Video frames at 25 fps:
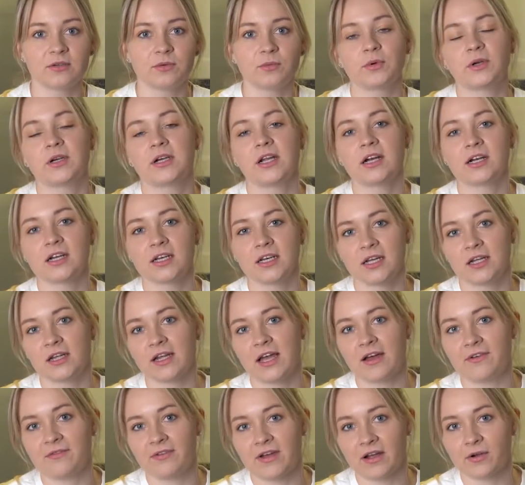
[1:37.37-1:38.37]
We're not gonna
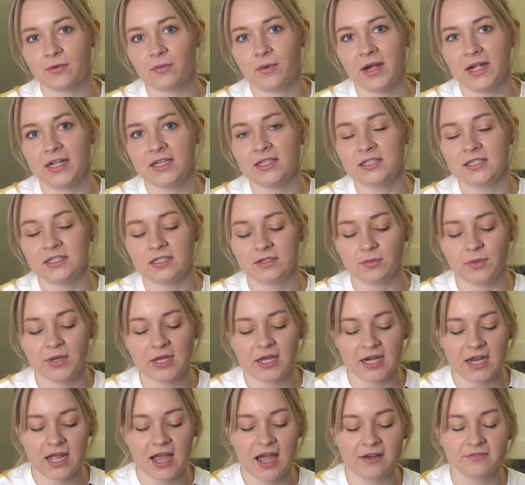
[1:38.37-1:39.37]
have egg whites. We're
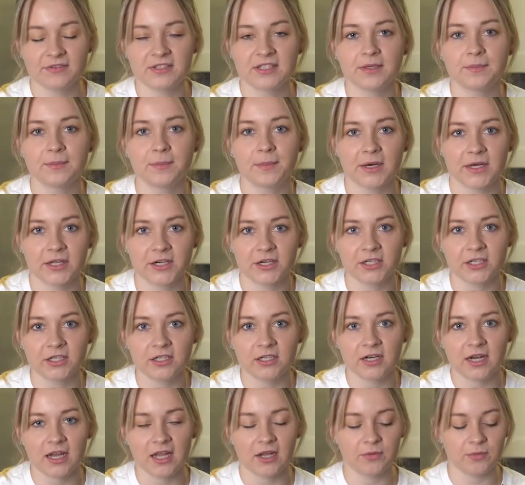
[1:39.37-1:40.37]
gonna have some butter,
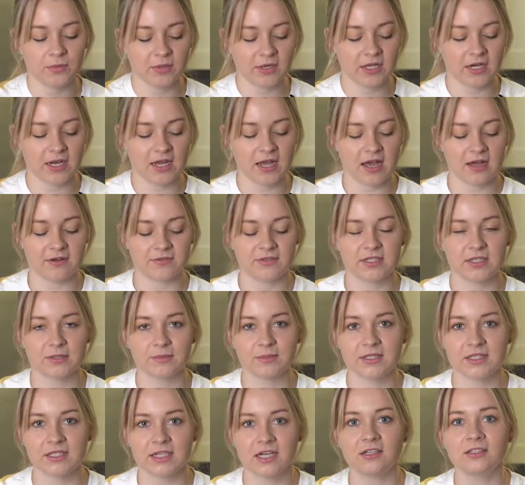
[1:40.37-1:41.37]
and we're gonna have some
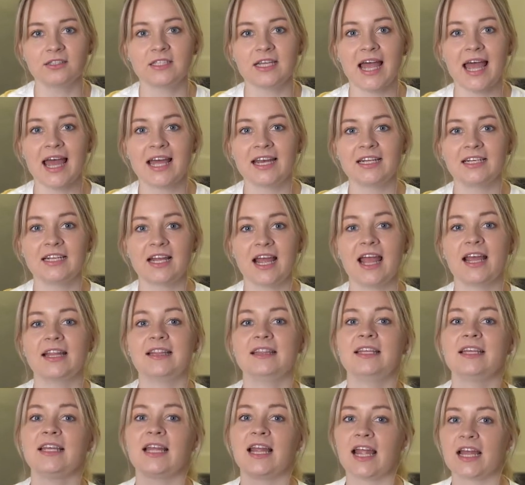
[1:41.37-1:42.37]
salt added
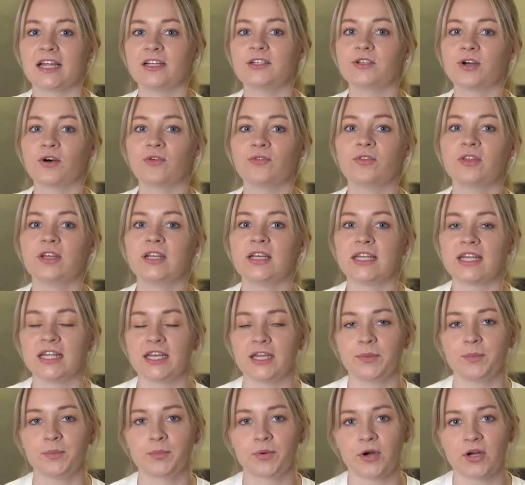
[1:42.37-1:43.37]
at the end of the
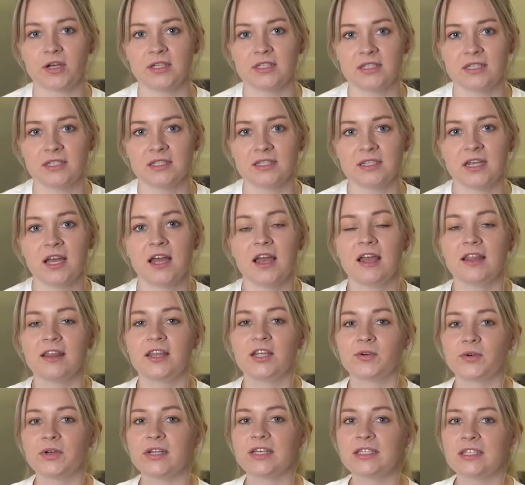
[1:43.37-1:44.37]
kneading process.
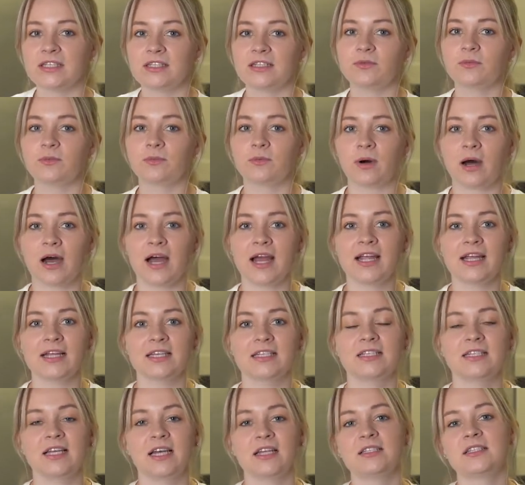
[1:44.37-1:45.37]
The reason why
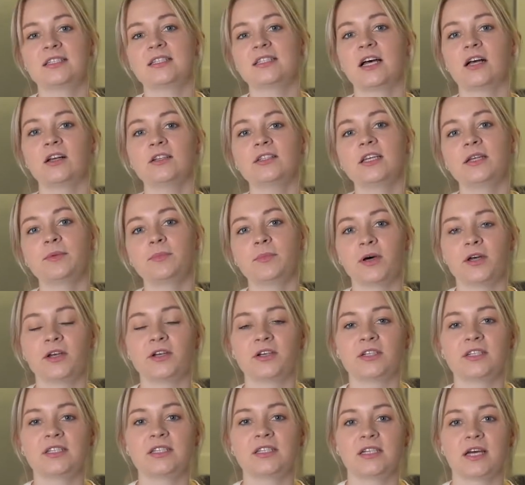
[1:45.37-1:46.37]
is that salt and
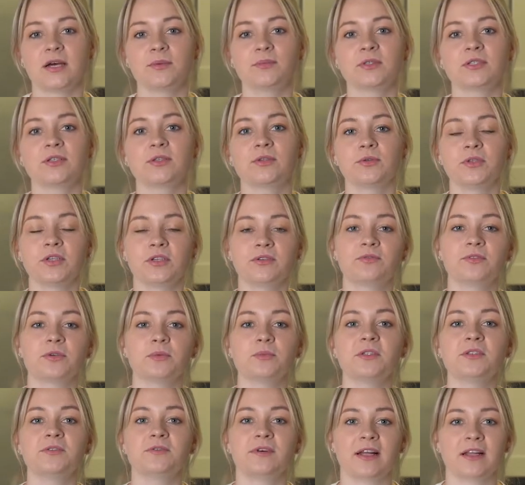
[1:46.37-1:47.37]
butter stops gluten
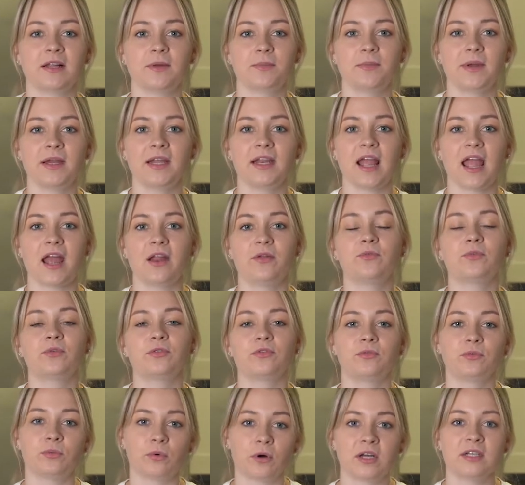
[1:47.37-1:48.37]
from development, and we
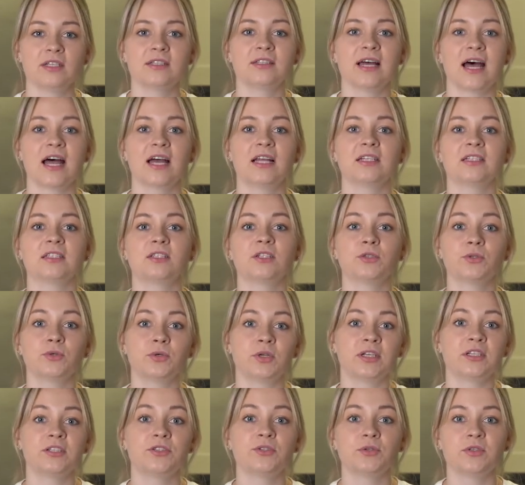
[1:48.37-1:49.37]
want that
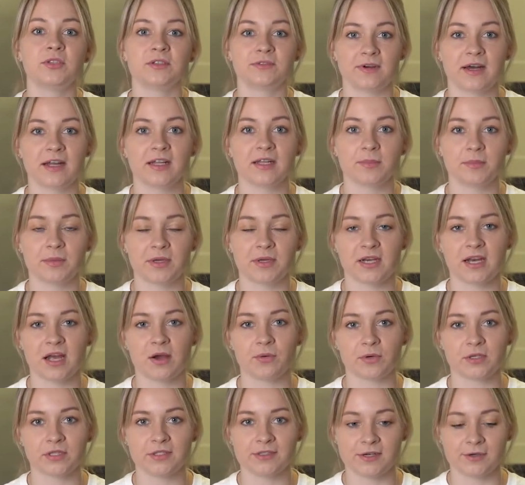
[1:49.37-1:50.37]
gluten to develop in
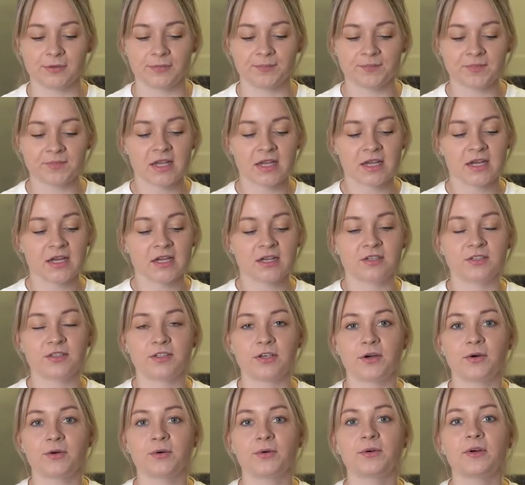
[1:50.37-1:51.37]
our dough.
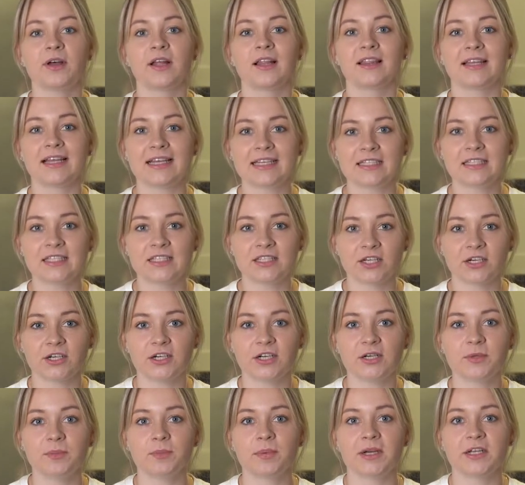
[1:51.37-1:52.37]
So let's
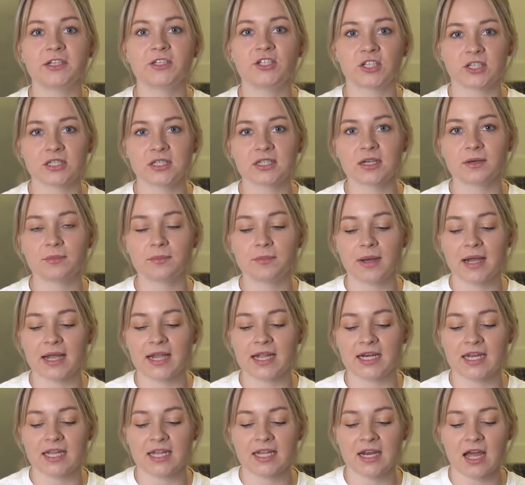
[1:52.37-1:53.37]
start by just
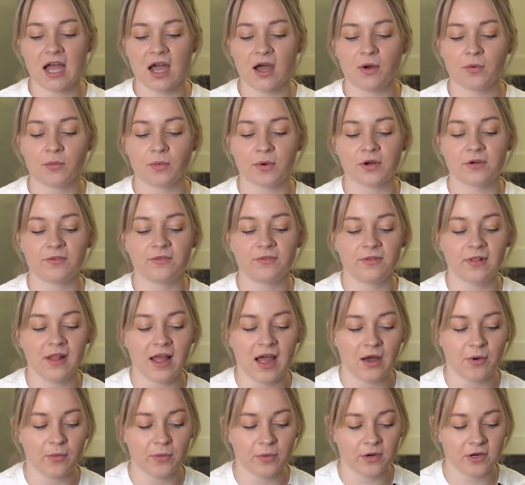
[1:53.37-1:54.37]
combining our
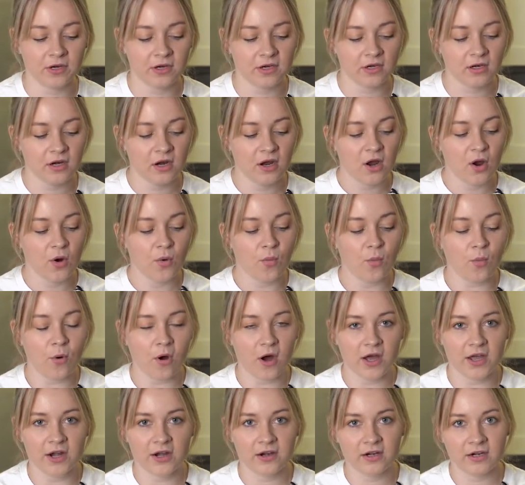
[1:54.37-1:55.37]
flour,
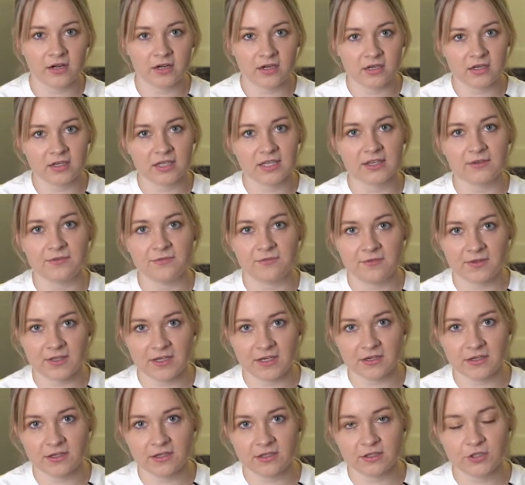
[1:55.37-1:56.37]
water,
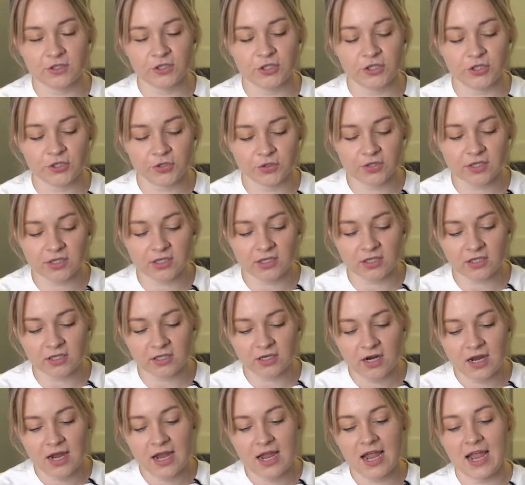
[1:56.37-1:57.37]
kefir, sugar,
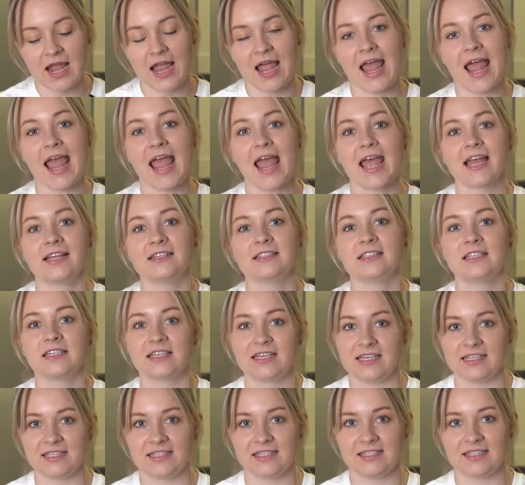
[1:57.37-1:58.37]
and
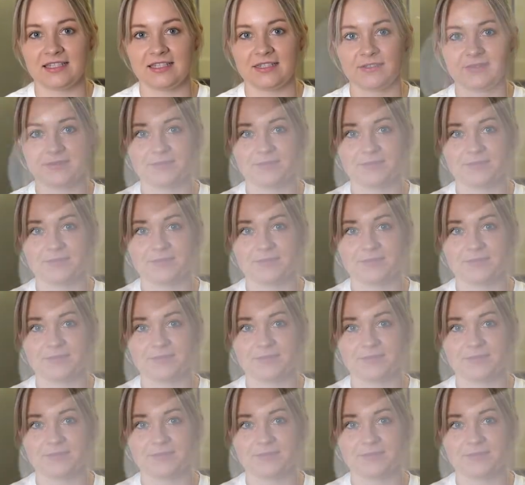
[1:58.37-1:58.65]
yeast.